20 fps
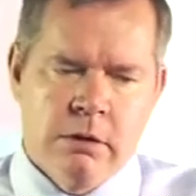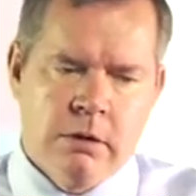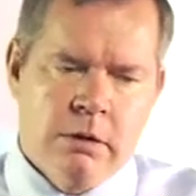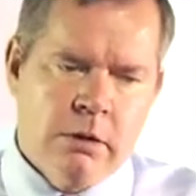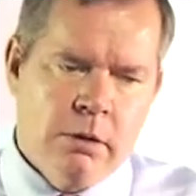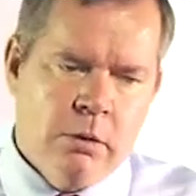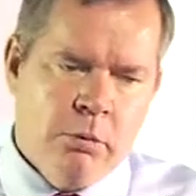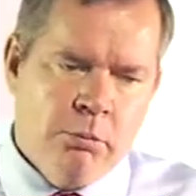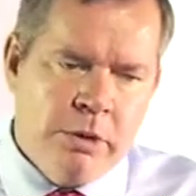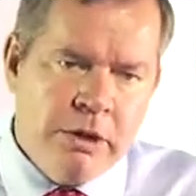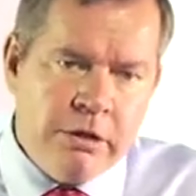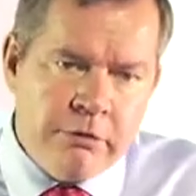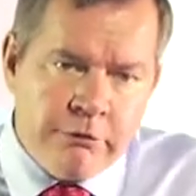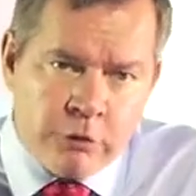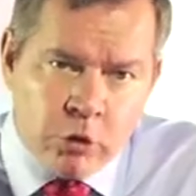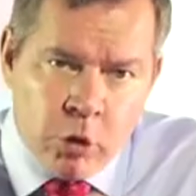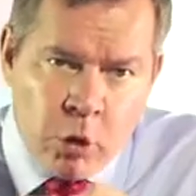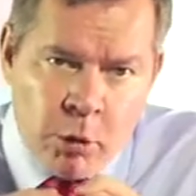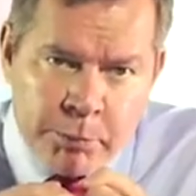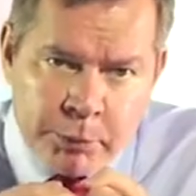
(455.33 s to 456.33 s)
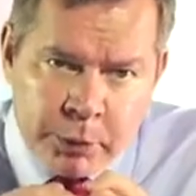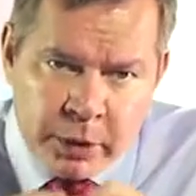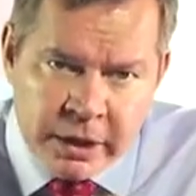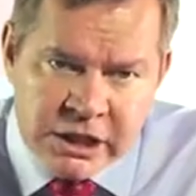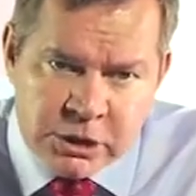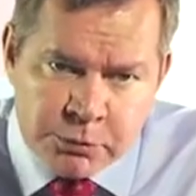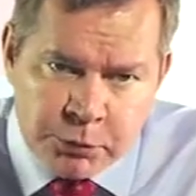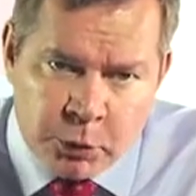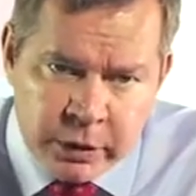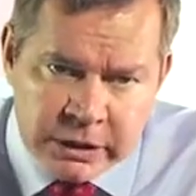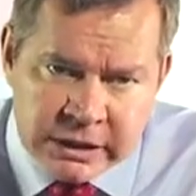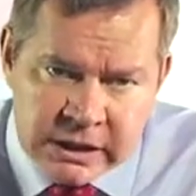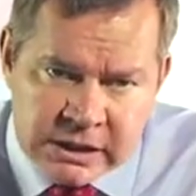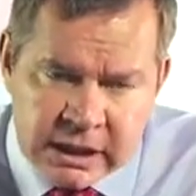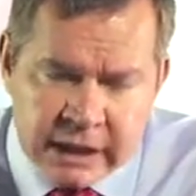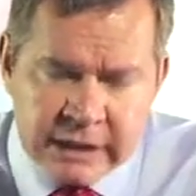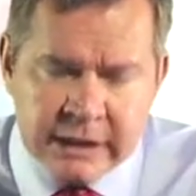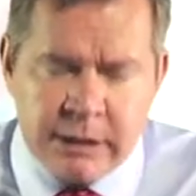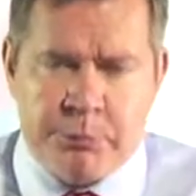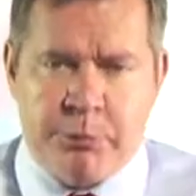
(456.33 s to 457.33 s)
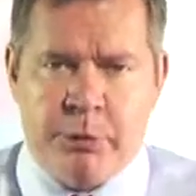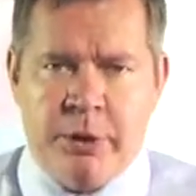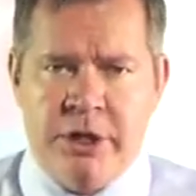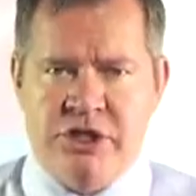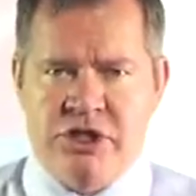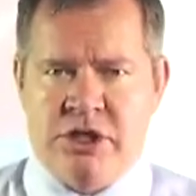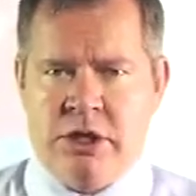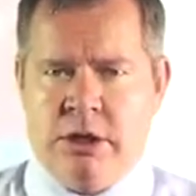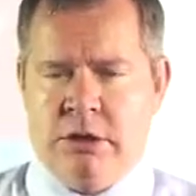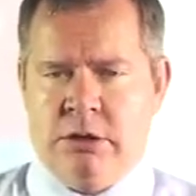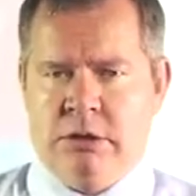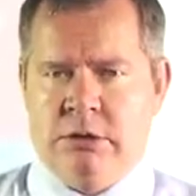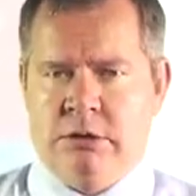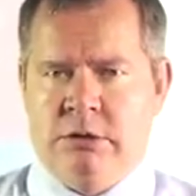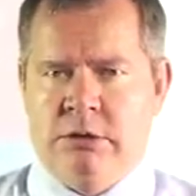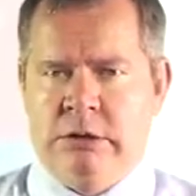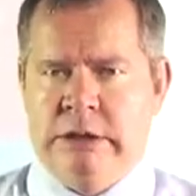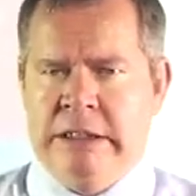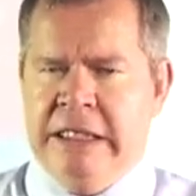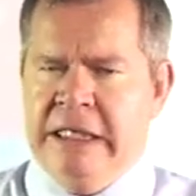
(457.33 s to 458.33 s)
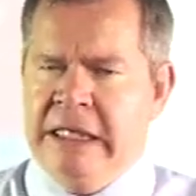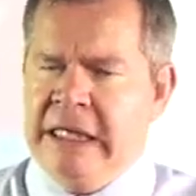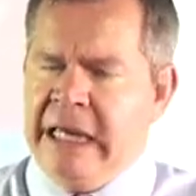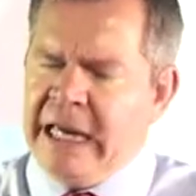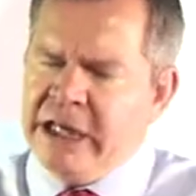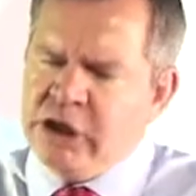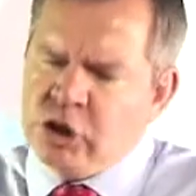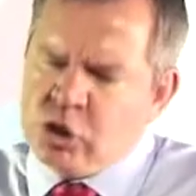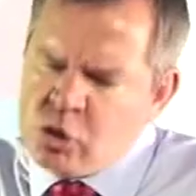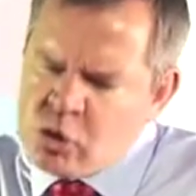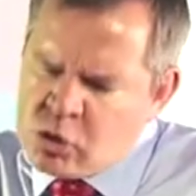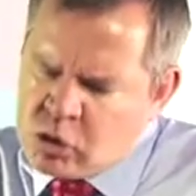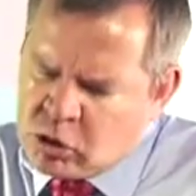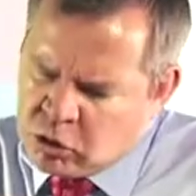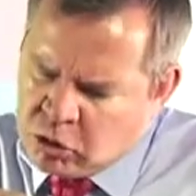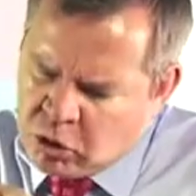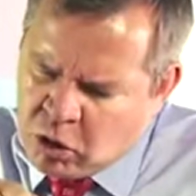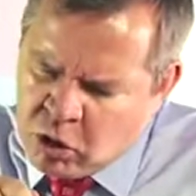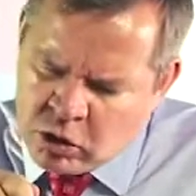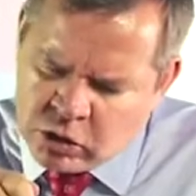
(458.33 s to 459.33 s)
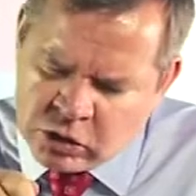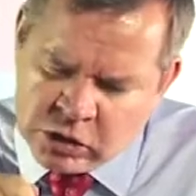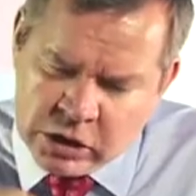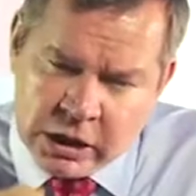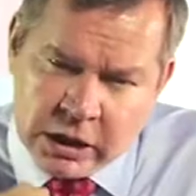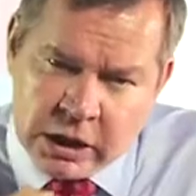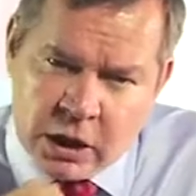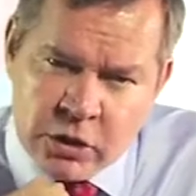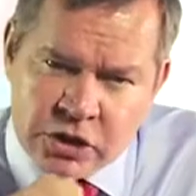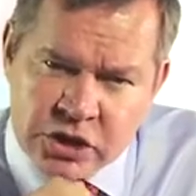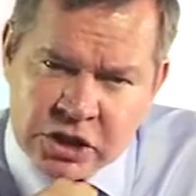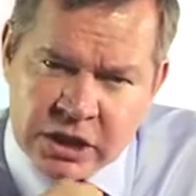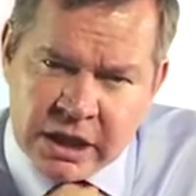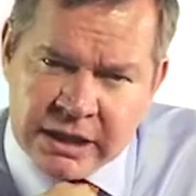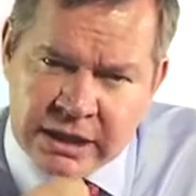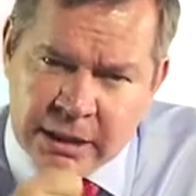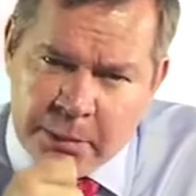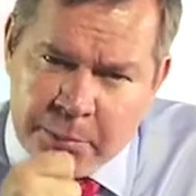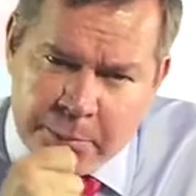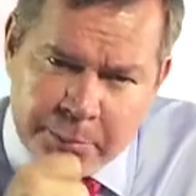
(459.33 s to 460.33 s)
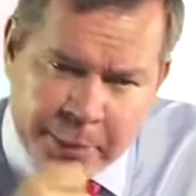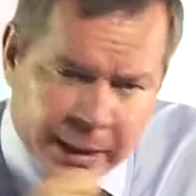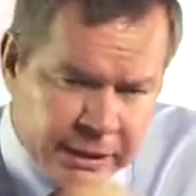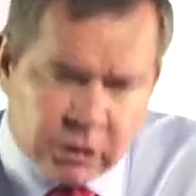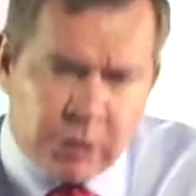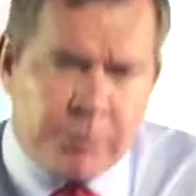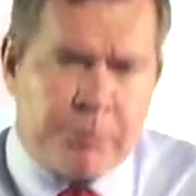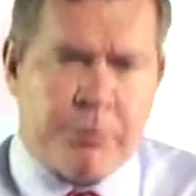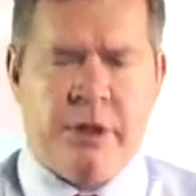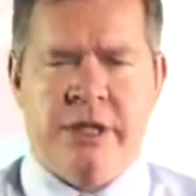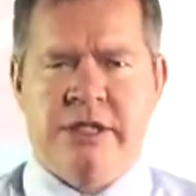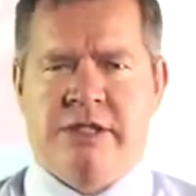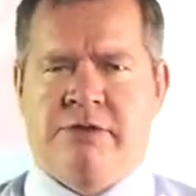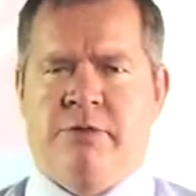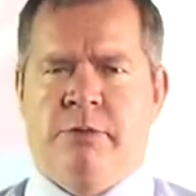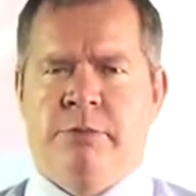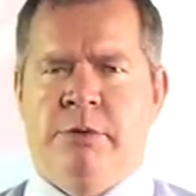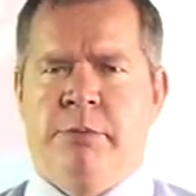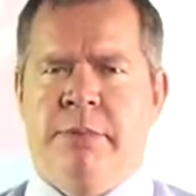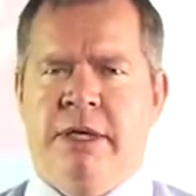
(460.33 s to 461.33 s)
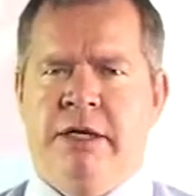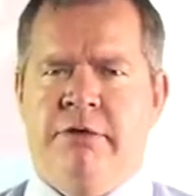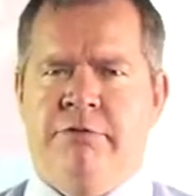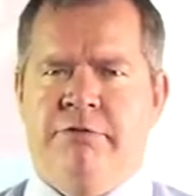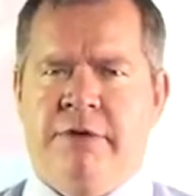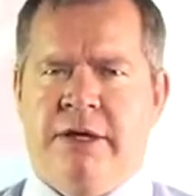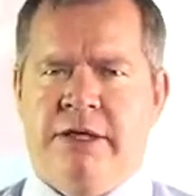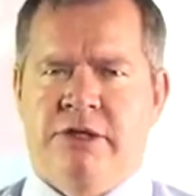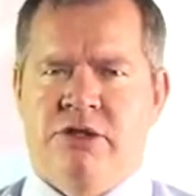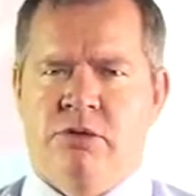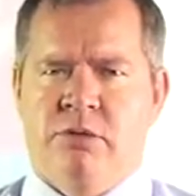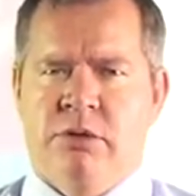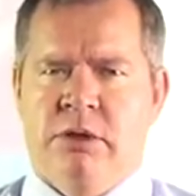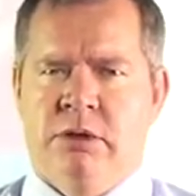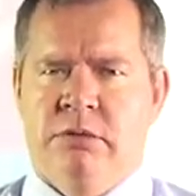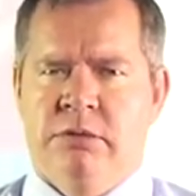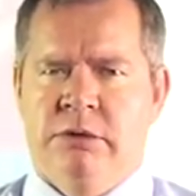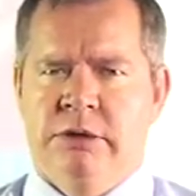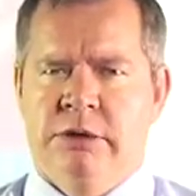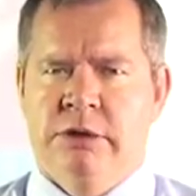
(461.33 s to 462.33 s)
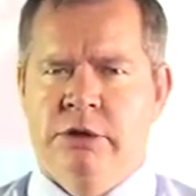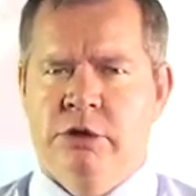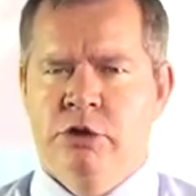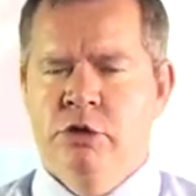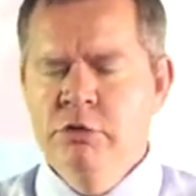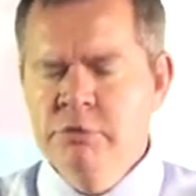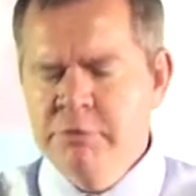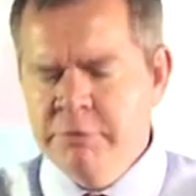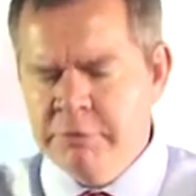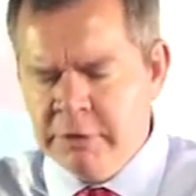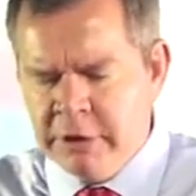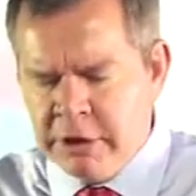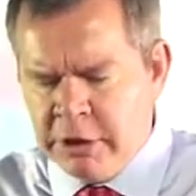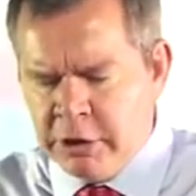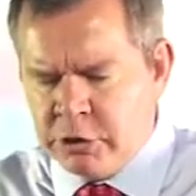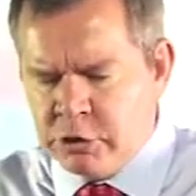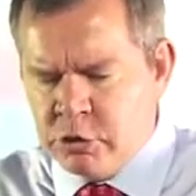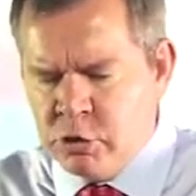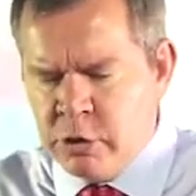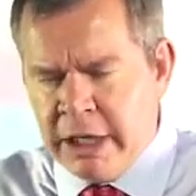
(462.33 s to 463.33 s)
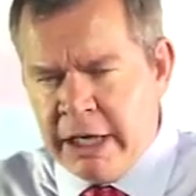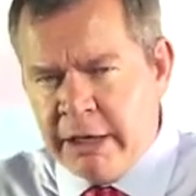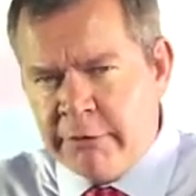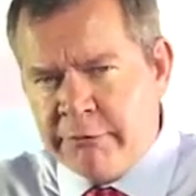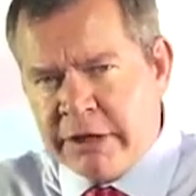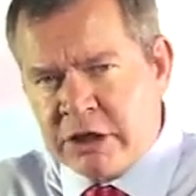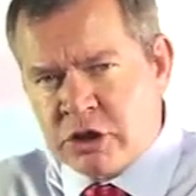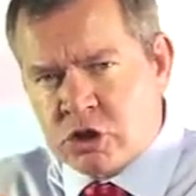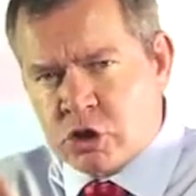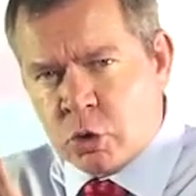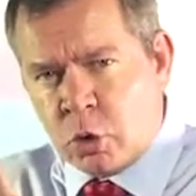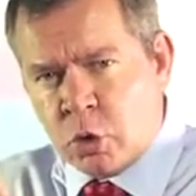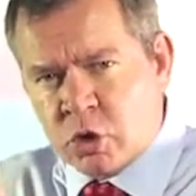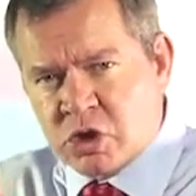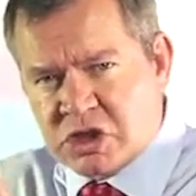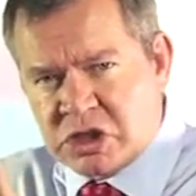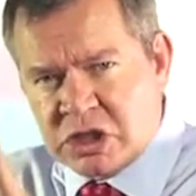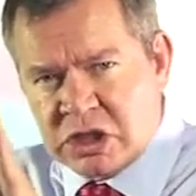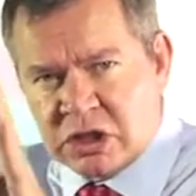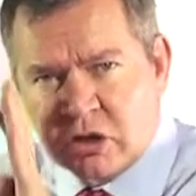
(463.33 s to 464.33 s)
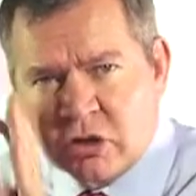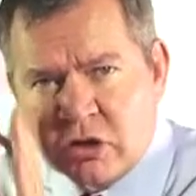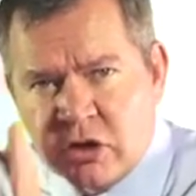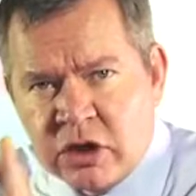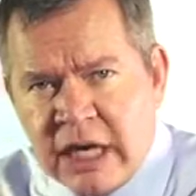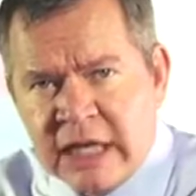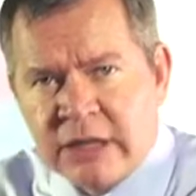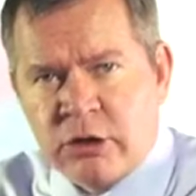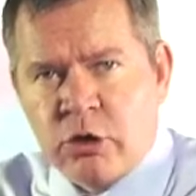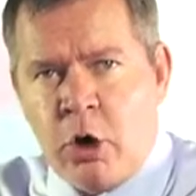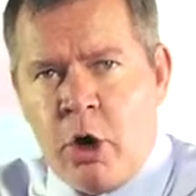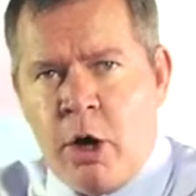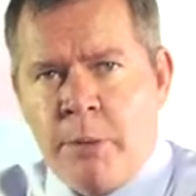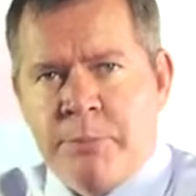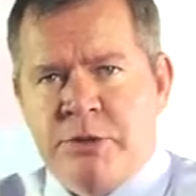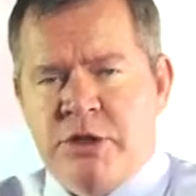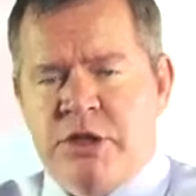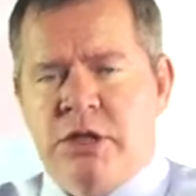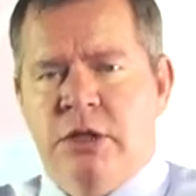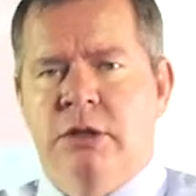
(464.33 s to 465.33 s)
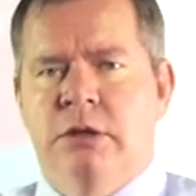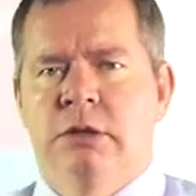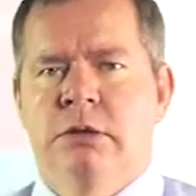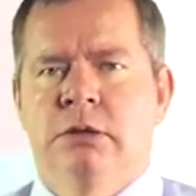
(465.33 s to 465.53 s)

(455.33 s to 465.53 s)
But if your price point is under pressure and you can't negotiate a better price from the manufacturer, you have exhausted that option.